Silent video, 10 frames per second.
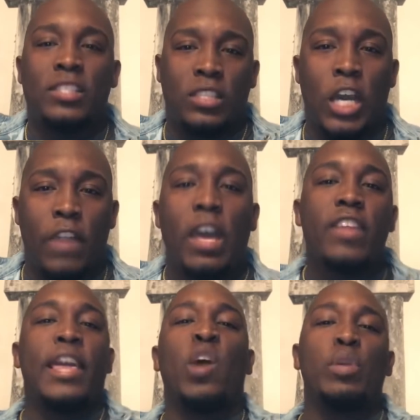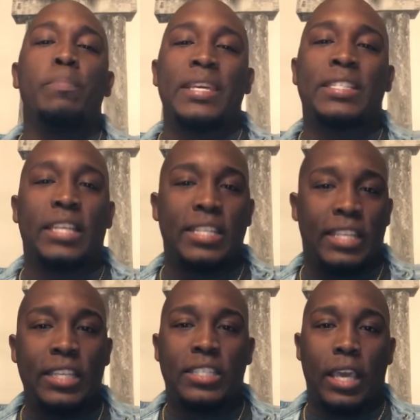stuff that we miss in
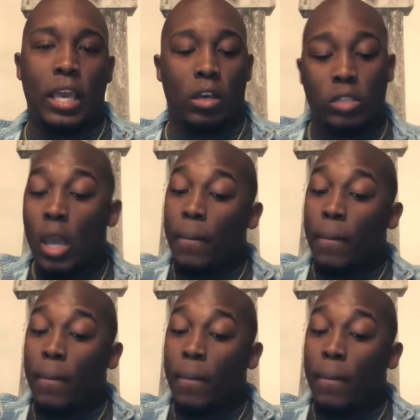details.